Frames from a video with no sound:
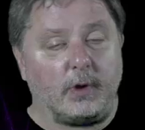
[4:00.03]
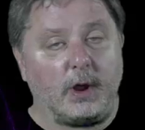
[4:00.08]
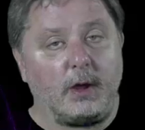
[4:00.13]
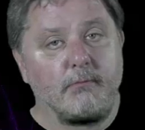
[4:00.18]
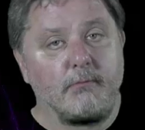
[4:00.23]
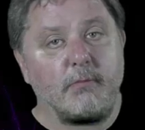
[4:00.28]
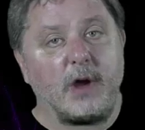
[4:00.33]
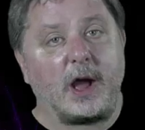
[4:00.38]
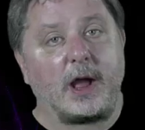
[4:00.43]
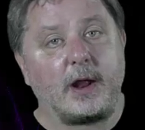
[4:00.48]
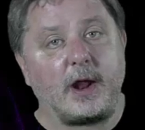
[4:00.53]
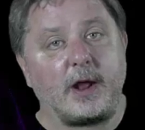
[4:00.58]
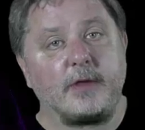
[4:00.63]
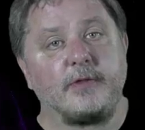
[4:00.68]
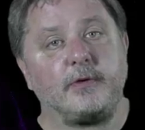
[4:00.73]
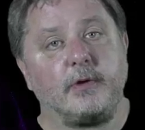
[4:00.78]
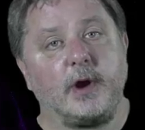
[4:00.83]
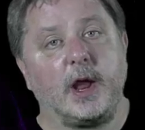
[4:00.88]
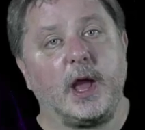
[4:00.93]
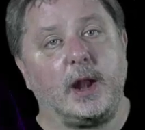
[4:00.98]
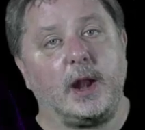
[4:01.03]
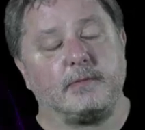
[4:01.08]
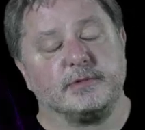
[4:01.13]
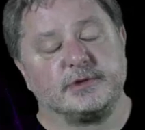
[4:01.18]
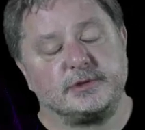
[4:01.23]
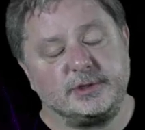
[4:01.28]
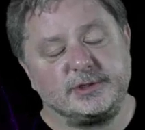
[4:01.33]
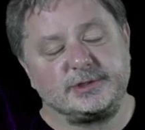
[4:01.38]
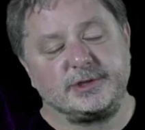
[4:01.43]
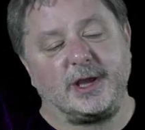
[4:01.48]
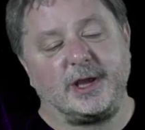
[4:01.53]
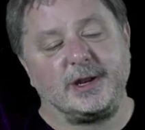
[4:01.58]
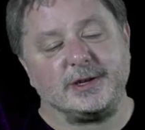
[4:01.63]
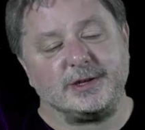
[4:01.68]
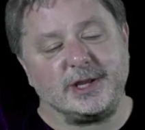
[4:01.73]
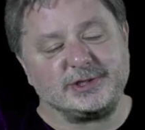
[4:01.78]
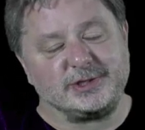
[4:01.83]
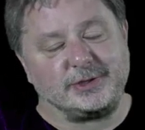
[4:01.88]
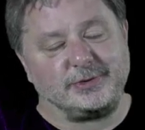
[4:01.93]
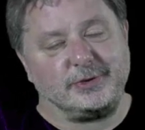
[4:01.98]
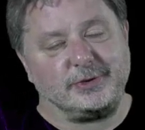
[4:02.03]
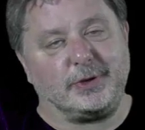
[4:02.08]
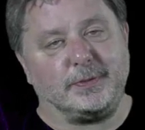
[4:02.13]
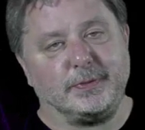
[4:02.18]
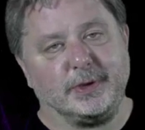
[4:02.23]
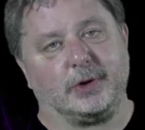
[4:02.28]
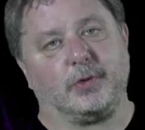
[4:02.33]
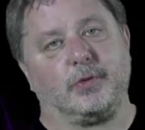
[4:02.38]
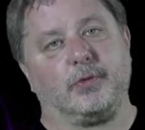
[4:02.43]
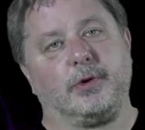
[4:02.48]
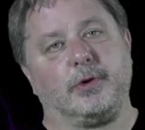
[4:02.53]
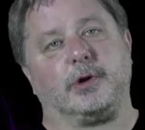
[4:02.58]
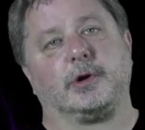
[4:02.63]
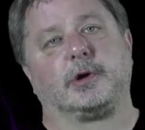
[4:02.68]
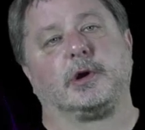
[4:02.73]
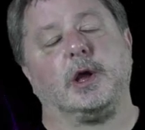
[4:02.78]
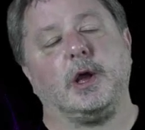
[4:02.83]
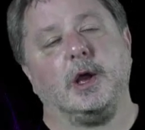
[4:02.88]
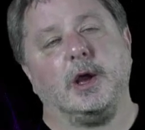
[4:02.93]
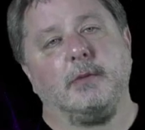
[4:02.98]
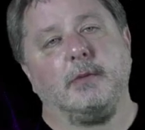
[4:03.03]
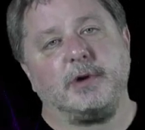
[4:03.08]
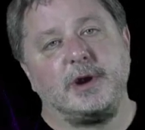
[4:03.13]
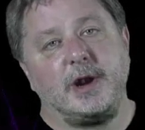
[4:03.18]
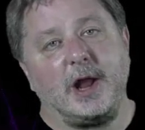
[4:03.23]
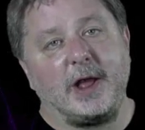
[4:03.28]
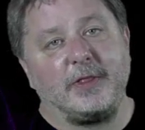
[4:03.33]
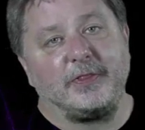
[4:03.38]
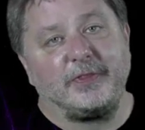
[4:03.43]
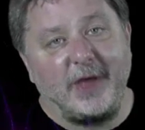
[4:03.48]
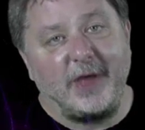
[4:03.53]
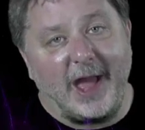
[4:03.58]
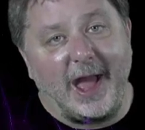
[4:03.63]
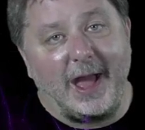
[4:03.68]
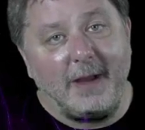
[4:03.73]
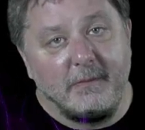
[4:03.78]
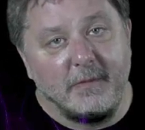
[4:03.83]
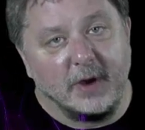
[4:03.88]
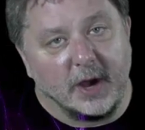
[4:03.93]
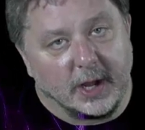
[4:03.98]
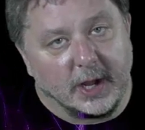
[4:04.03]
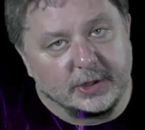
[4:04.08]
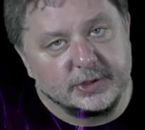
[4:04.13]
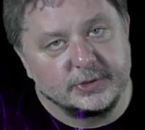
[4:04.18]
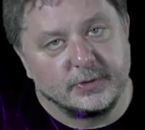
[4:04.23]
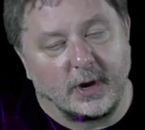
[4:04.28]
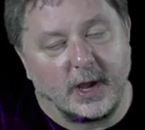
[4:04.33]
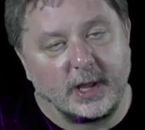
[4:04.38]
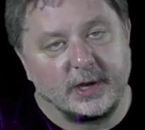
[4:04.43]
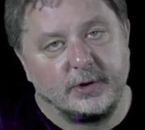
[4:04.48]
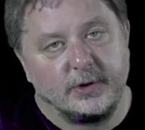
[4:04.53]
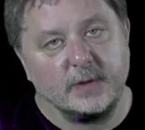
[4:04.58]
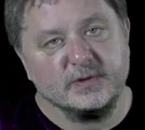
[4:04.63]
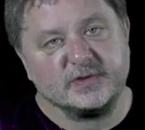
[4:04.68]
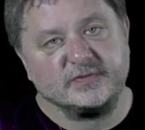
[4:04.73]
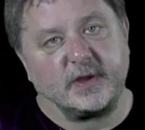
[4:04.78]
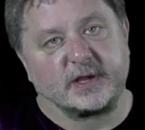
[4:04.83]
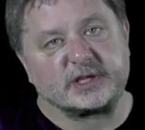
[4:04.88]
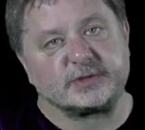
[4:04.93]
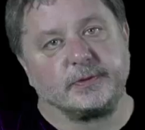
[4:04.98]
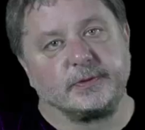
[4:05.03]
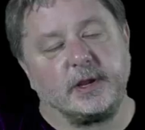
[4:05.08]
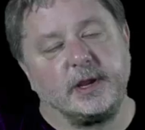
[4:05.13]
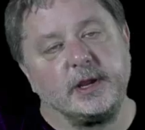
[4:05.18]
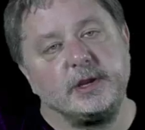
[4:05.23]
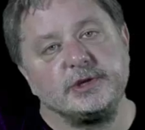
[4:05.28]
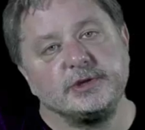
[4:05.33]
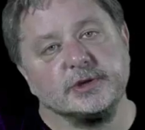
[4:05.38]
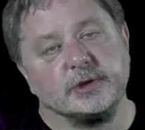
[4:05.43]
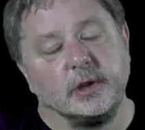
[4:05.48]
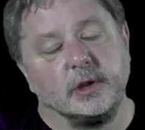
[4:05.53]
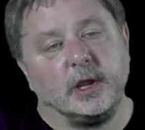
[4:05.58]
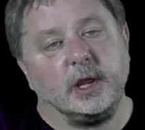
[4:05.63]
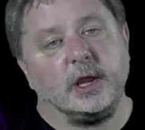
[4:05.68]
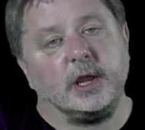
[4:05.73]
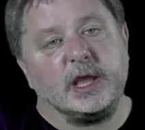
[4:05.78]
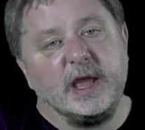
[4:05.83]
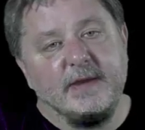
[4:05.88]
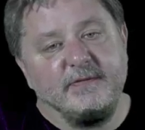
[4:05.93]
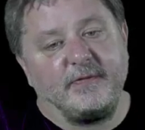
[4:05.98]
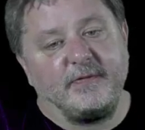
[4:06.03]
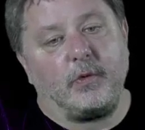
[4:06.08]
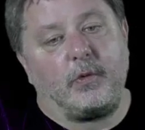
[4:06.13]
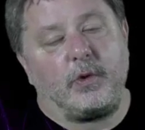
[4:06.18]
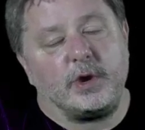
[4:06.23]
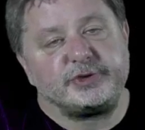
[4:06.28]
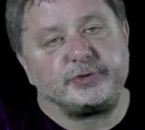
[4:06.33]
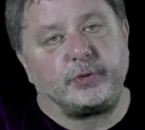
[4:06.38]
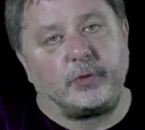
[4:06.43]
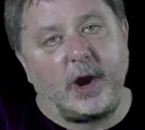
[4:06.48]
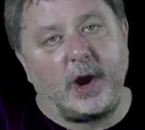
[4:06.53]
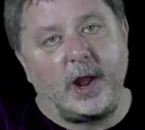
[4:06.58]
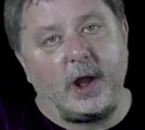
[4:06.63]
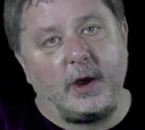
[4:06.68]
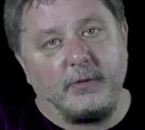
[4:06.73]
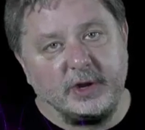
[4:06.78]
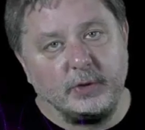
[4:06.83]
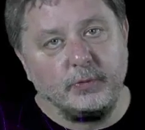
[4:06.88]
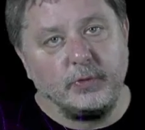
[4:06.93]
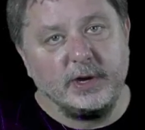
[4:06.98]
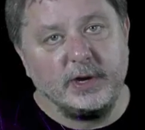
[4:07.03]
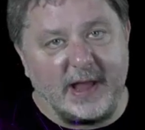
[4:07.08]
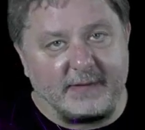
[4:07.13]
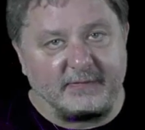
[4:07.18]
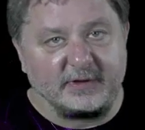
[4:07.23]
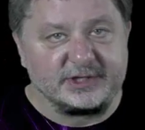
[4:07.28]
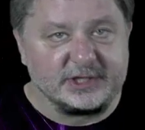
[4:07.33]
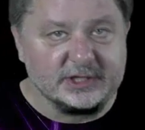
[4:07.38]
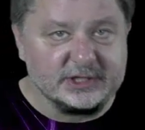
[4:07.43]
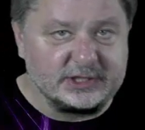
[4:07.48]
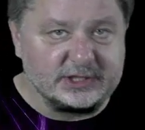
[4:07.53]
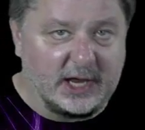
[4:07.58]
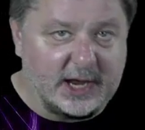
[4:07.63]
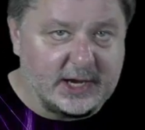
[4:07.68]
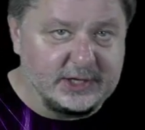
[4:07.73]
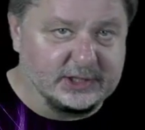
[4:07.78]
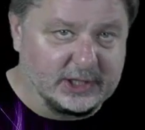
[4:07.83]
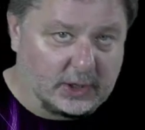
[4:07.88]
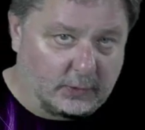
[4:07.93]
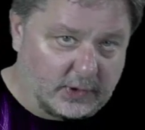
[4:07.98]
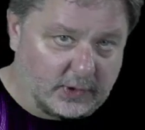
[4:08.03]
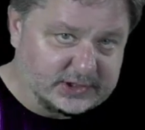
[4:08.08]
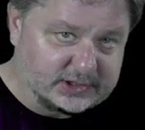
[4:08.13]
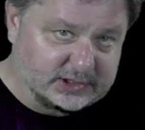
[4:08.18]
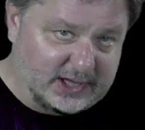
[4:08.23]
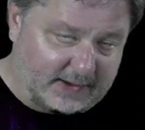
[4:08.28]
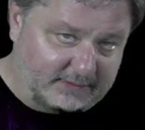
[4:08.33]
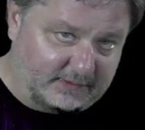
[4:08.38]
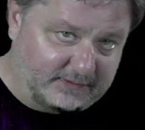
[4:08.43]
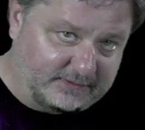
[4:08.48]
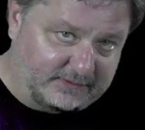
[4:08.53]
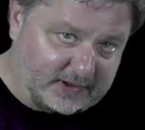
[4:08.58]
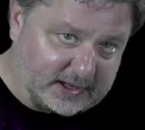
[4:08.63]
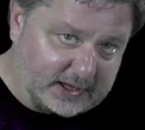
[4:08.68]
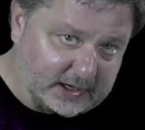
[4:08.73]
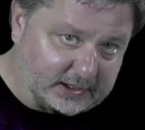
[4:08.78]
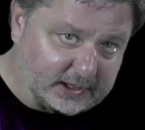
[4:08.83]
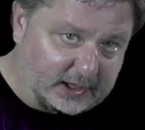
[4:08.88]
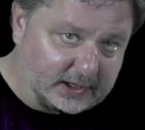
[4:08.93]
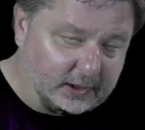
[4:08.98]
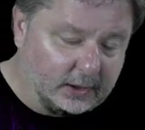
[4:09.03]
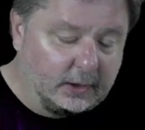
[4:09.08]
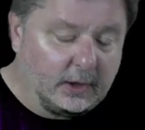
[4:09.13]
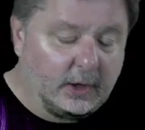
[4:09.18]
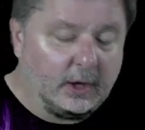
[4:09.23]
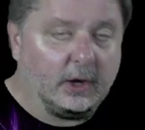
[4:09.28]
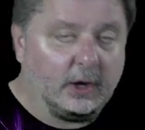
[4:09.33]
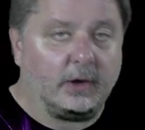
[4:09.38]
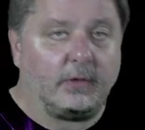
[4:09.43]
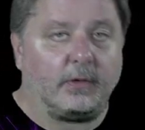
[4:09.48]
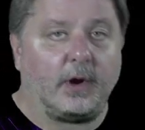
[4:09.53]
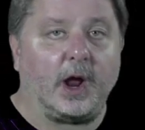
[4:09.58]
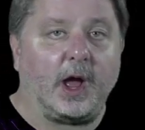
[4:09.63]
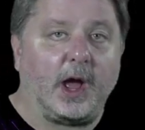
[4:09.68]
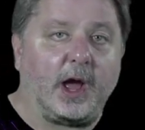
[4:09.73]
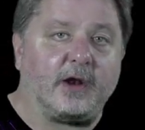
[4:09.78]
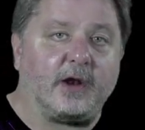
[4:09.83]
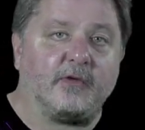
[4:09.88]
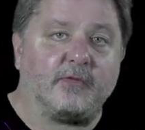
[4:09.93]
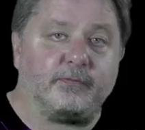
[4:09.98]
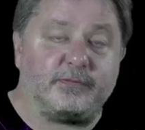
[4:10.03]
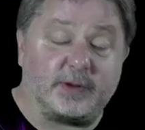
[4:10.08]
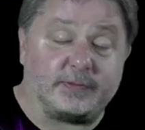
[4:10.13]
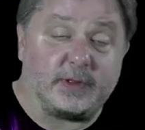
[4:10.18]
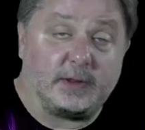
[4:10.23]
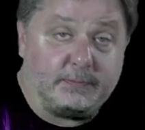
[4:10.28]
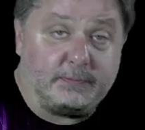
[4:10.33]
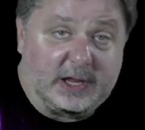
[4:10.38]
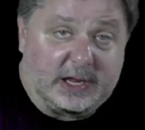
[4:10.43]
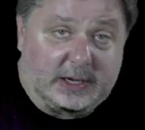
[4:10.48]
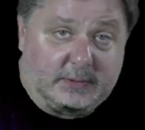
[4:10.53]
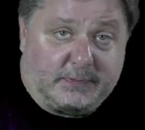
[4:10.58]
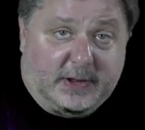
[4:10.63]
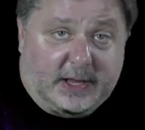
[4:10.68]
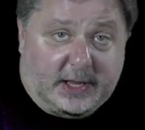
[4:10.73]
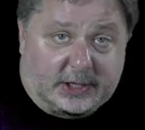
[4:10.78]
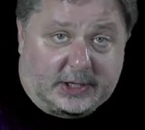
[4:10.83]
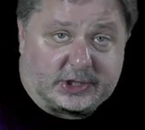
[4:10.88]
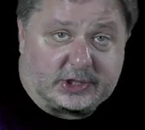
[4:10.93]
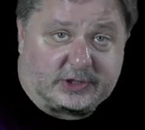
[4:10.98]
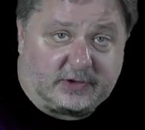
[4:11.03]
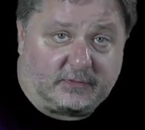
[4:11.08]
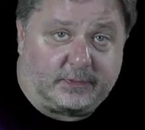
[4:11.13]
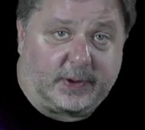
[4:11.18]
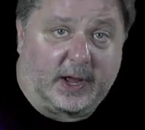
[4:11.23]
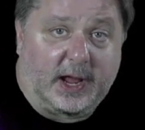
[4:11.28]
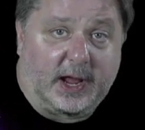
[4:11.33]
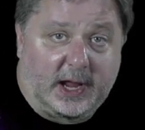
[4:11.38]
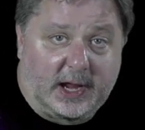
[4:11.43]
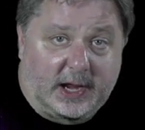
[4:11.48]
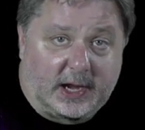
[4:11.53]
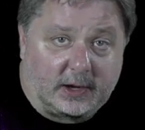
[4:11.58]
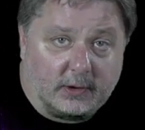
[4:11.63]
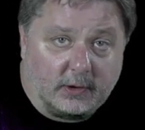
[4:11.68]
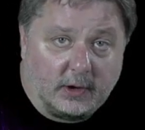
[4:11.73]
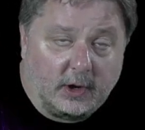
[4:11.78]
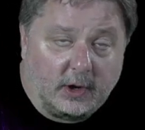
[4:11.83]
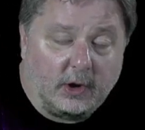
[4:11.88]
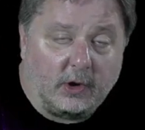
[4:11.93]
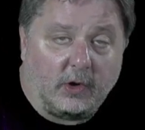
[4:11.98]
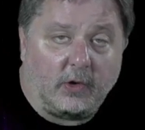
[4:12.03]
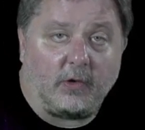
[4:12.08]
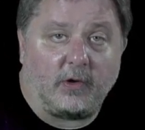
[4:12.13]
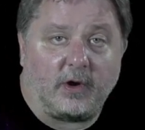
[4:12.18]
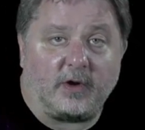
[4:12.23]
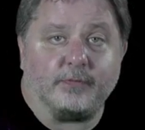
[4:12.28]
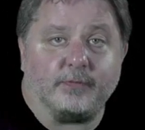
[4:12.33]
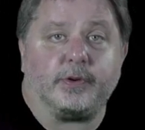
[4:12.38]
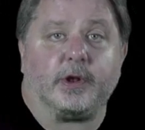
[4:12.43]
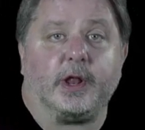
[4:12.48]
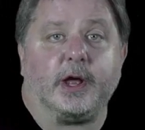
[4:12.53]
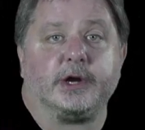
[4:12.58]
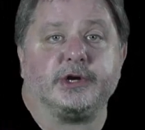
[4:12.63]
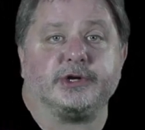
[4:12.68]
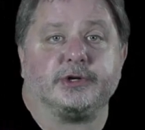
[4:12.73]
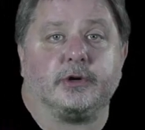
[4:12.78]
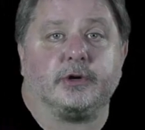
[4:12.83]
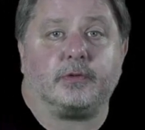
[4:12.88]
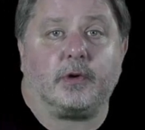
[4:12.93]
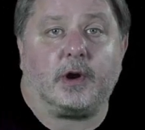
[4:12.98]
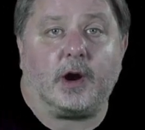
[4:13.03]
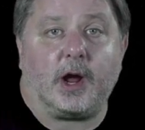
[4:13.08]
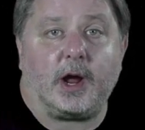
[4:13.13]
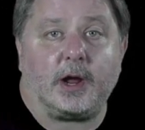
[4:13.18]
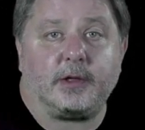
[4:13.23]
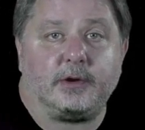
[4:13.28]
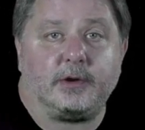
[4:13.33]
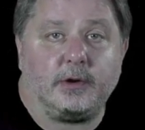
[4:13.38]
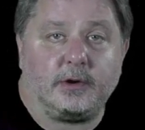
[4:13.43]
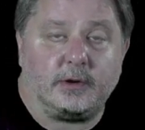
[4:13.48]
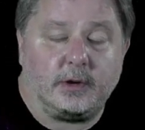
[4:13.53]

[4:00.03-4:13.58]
rubbed by other atoms. So this kind of does a little bit of work, but not that much, right, in terms of explanation. Even if it was round, it wouldn't have a sensation, it wouldn't have a feeling, right, of something being pinched, of pain, or of pleasure, right?